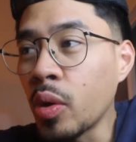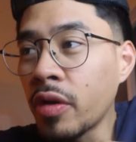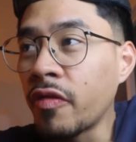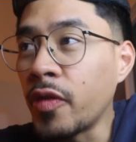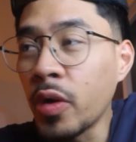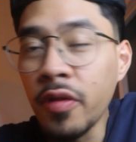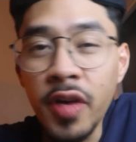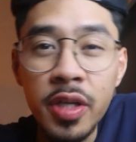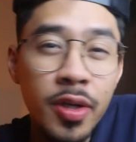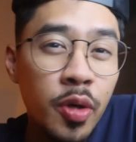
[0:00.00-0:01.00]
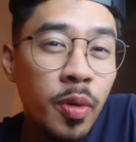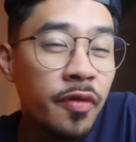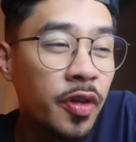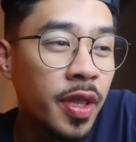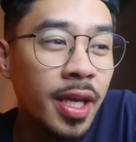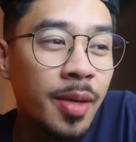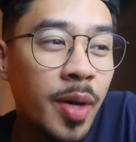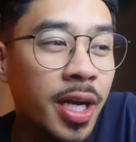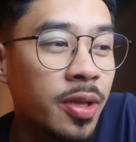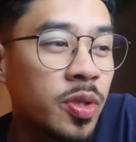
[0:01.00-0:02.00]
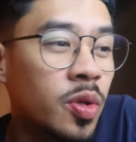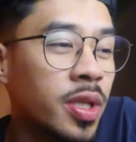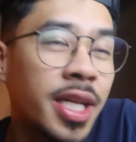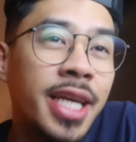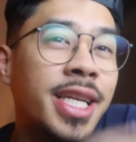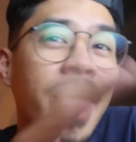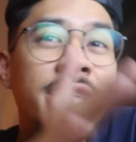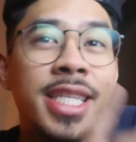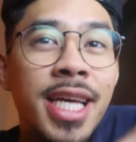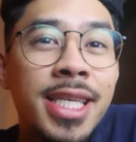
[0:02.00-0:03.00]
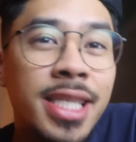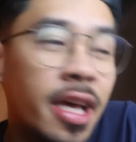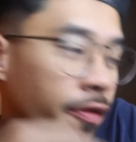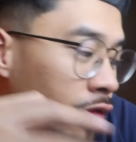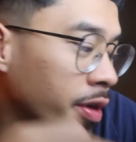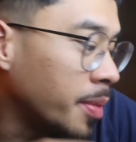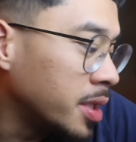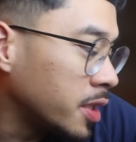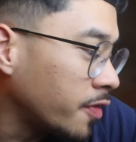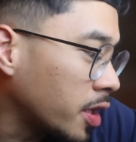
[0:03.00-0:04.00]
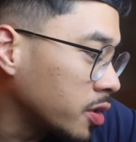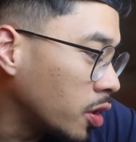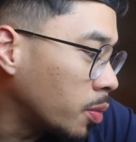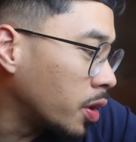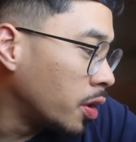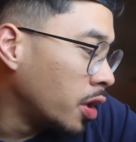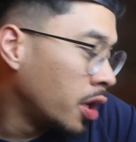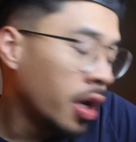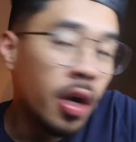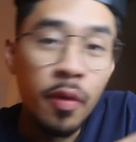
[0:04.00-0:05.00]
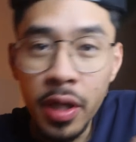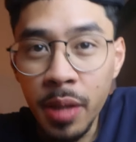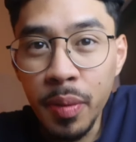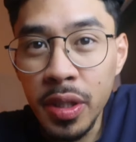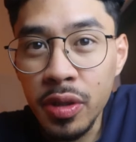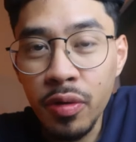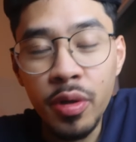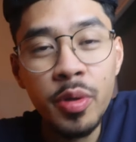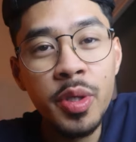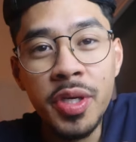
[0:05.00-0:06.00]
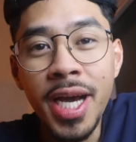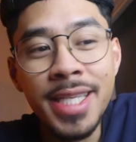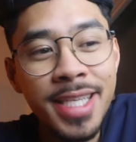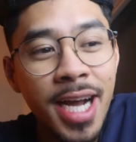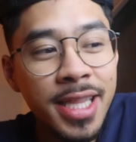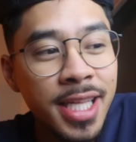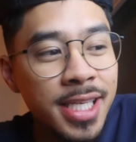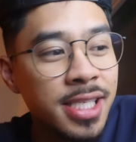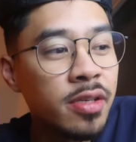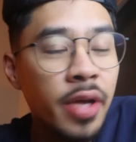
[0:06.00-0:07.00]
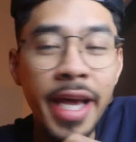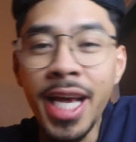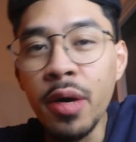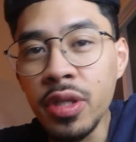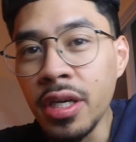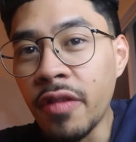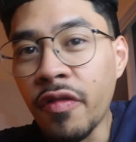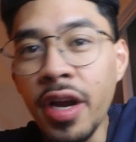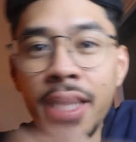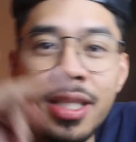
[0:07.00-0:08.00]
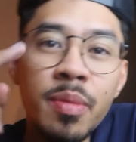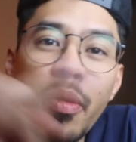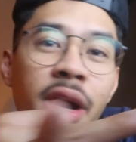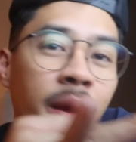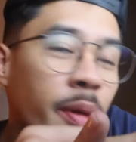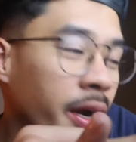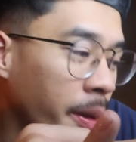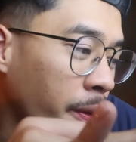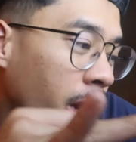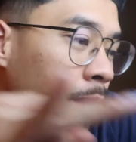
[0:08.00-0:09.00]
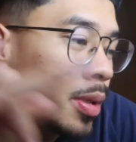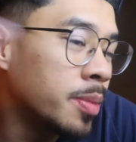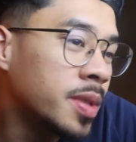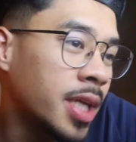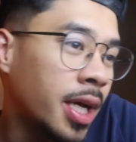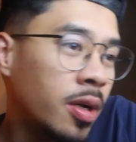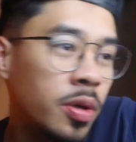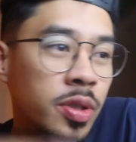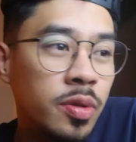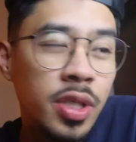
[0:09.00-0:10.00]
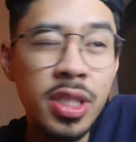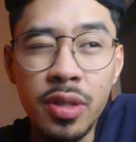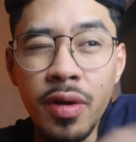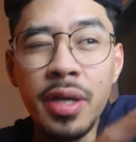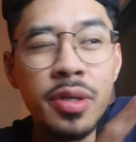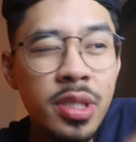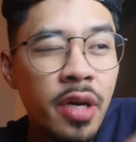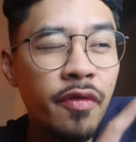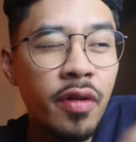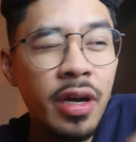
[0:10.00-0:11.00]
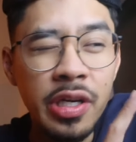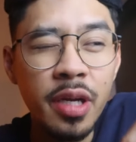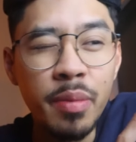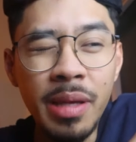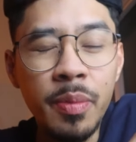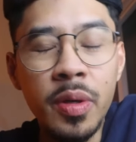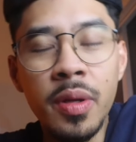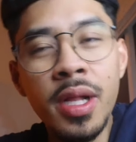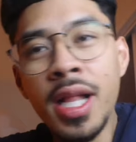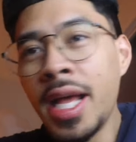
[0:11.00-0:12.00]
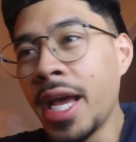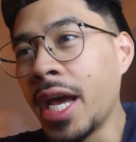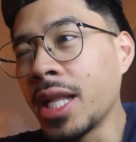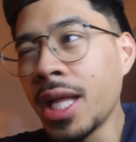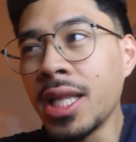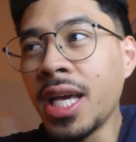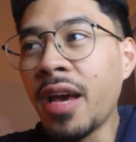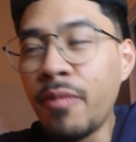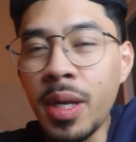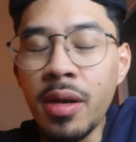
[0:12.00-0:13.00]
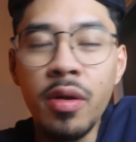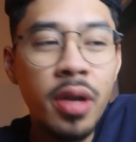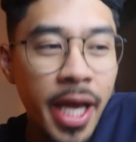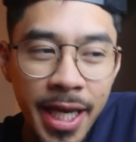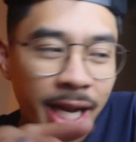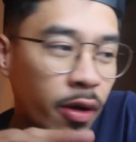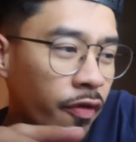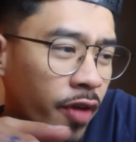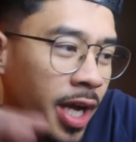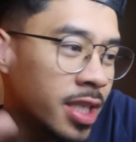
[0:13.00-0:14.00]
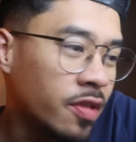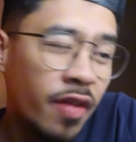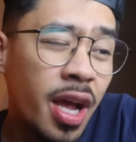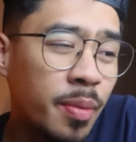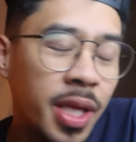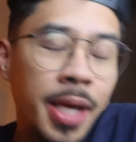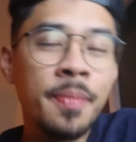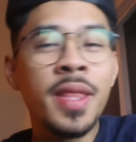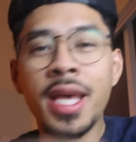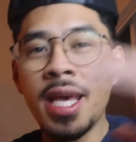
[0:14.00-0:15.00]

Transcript: quarter four of October. If you think about it, there's only like 90 days left, three months of October. Really push through. You guys got this. Hang out with good friends, pray about your problems, and also just surround yourself around good people. And lately, I've been hanging out with friends, family,